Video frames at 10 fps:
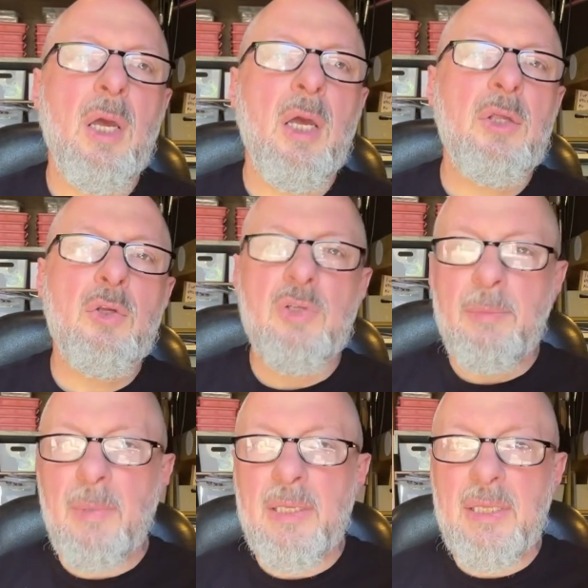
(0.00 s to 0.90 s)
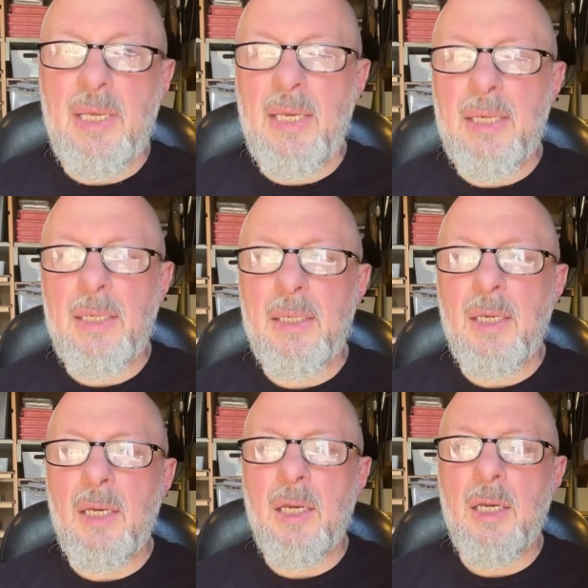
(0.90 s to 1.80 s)
usually making
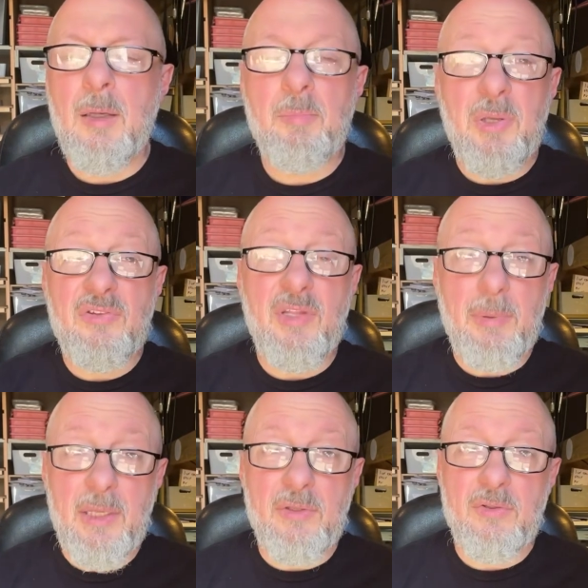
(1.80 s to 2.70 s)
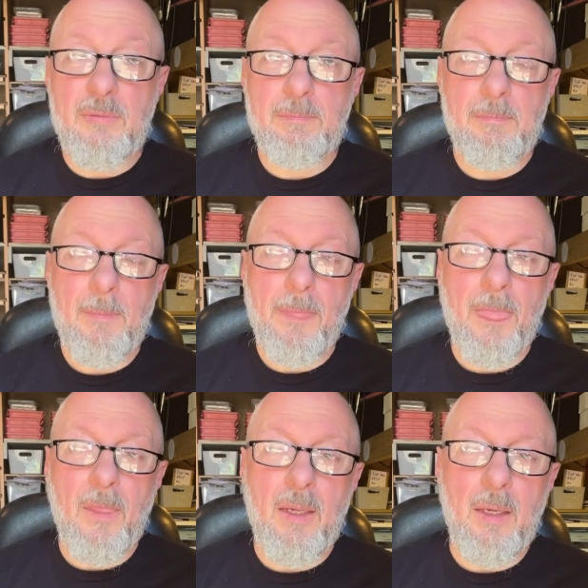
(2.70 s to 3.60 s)
PCBs.
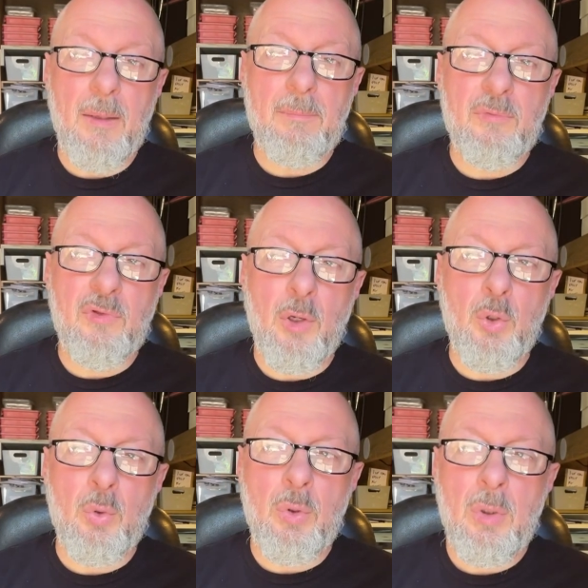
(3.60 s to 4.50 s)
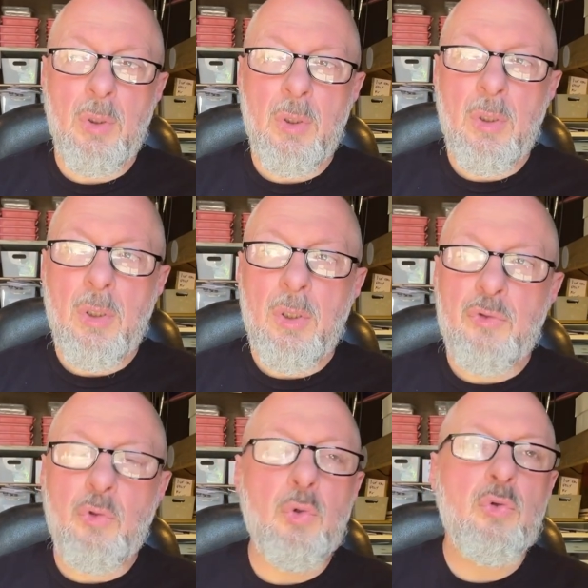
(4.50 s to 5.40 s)
So
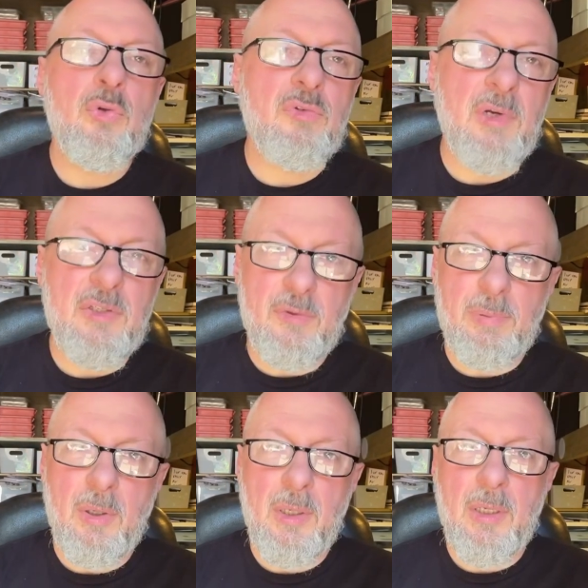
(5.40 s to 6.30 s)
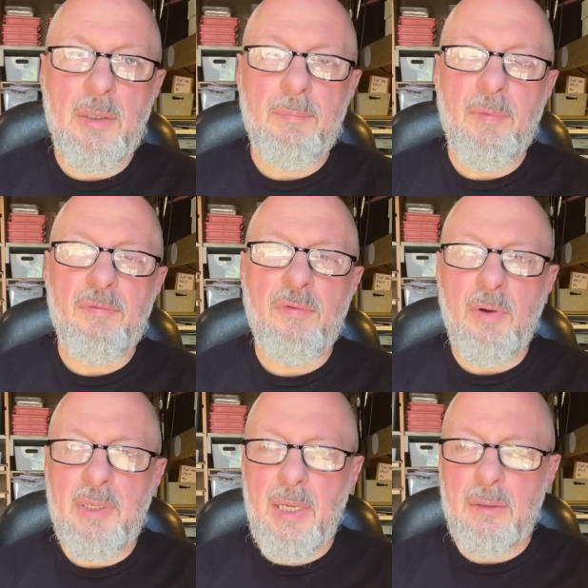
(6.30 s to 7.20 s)
talk to a screen supplier and
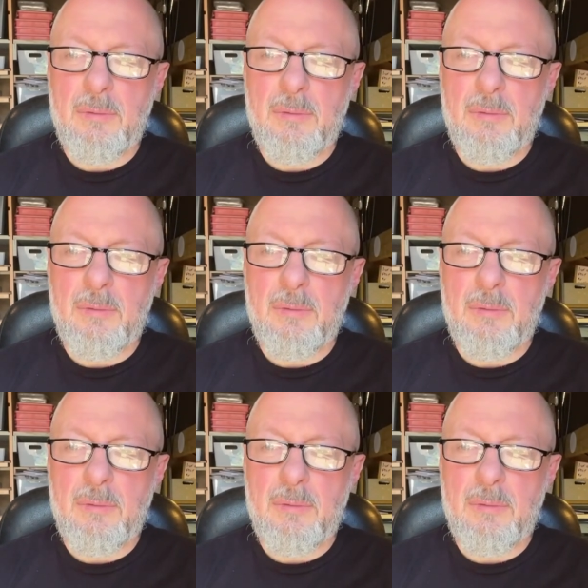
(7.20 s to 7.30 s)
find out,